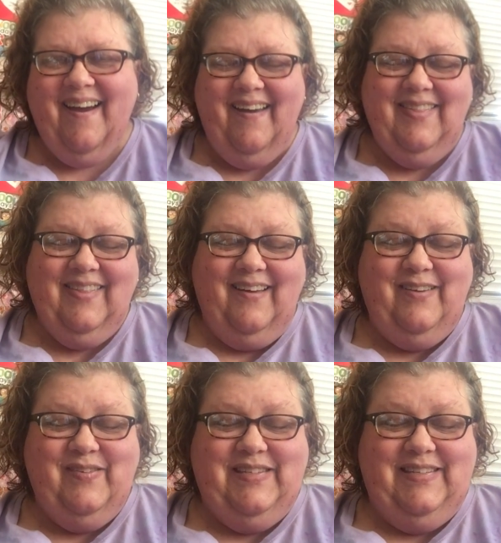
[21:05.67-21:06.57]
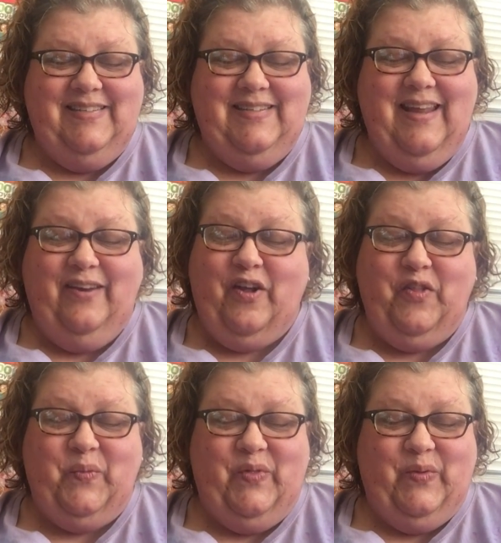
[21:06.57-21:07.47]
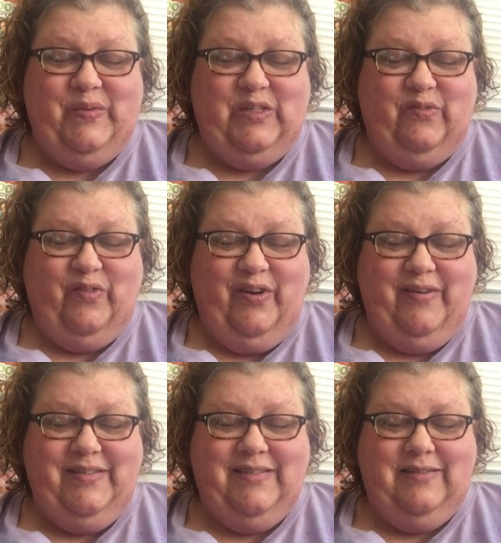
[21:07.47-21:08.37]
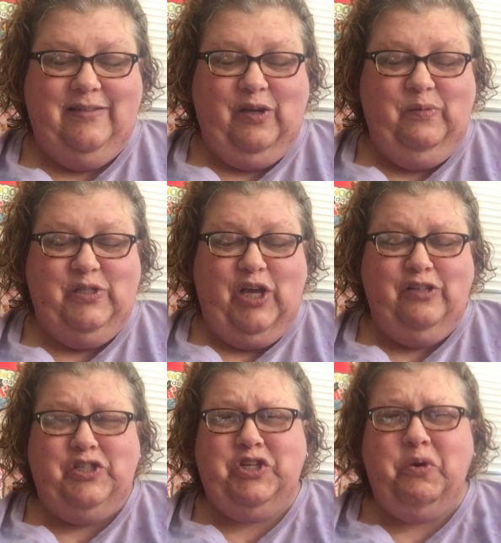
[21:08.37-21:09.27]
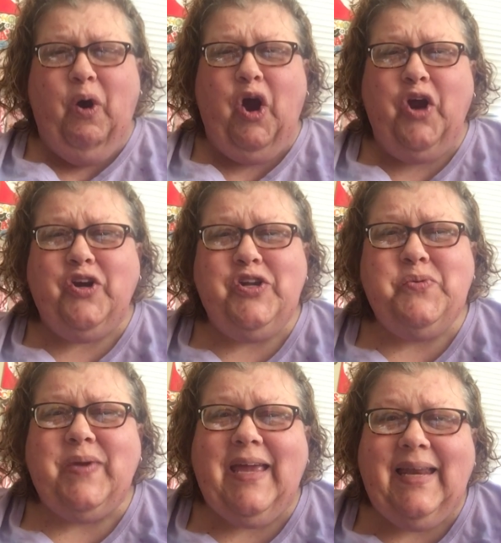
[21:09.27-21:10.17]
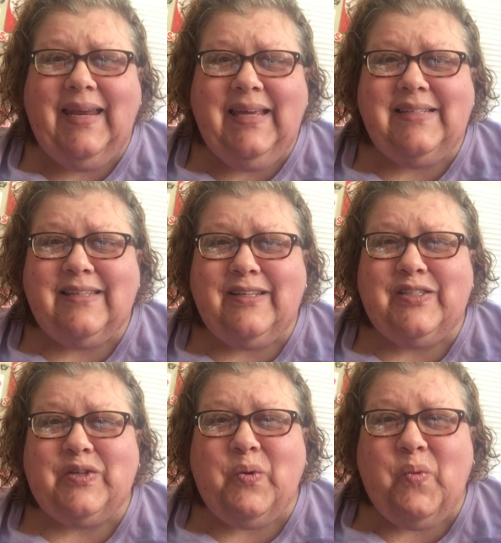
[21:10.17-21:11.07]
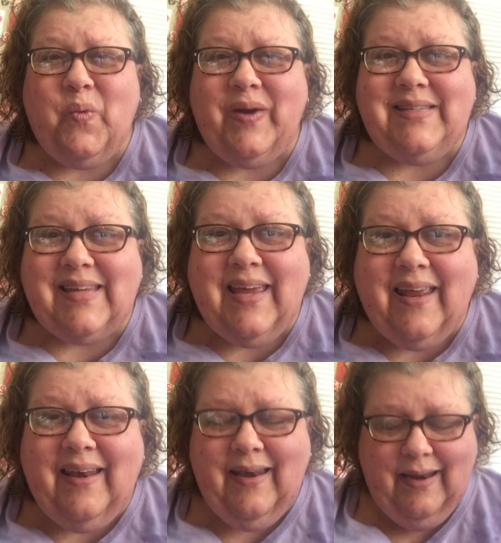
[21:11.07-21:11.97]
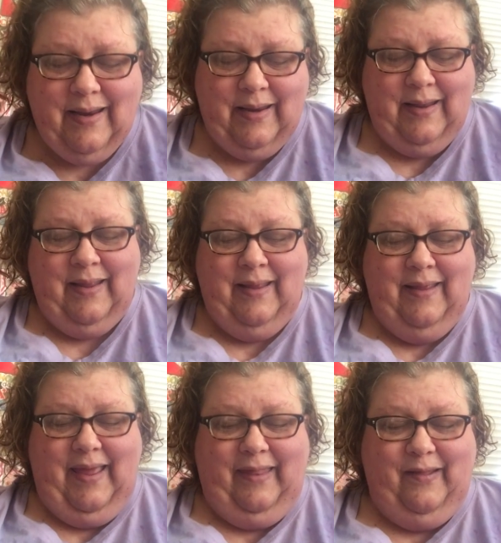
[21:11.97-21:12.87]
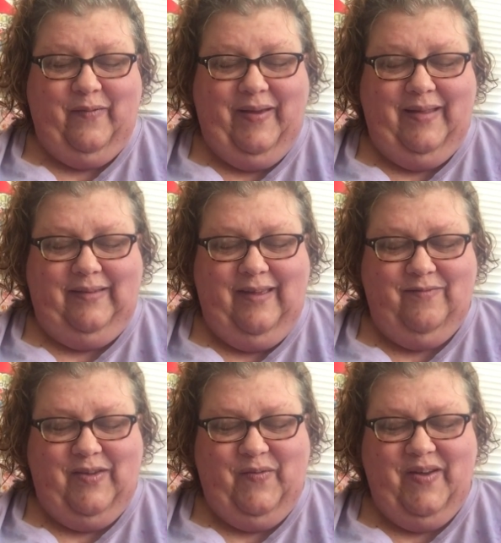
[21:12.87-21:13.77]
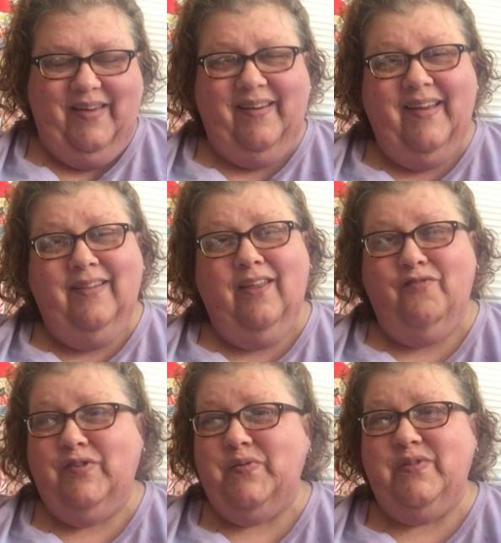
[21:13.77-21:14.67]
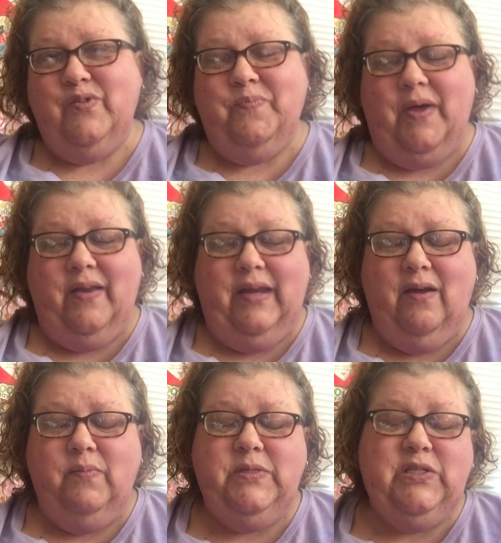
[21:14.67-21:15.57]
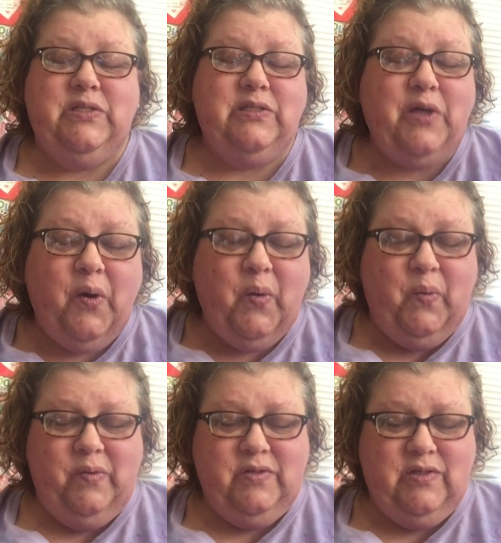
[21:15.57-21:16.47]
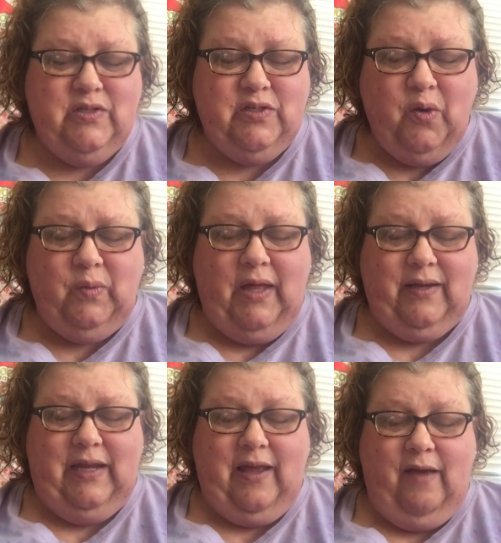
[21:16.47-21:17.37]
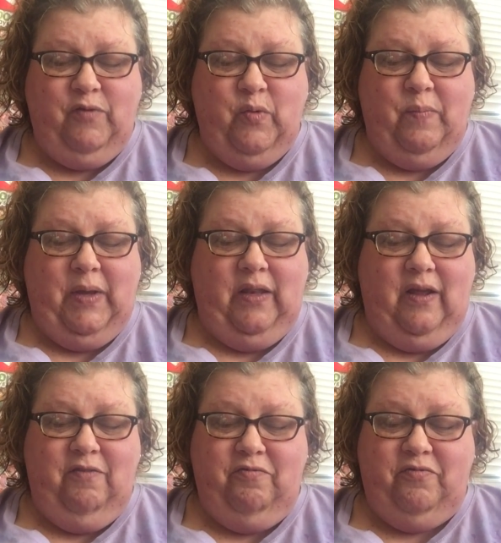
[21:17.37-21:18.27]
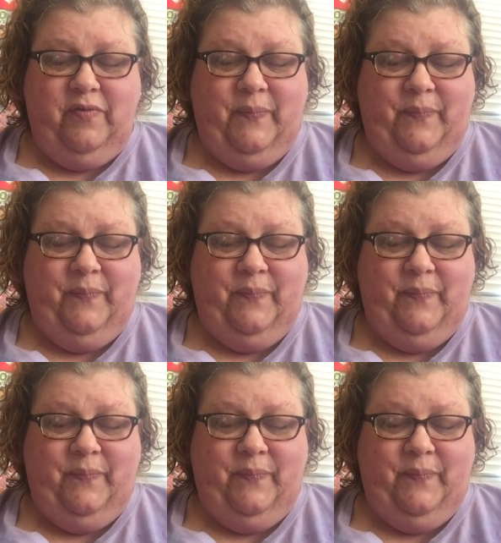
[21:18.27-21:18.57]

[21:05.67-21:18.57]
I thought you did another one that was first. Don't judge too hard. Are you kidding? It's exquisite. LOL. Love you, hon. I love you too, Bonnie. I'm so, so lucky to have you in my life.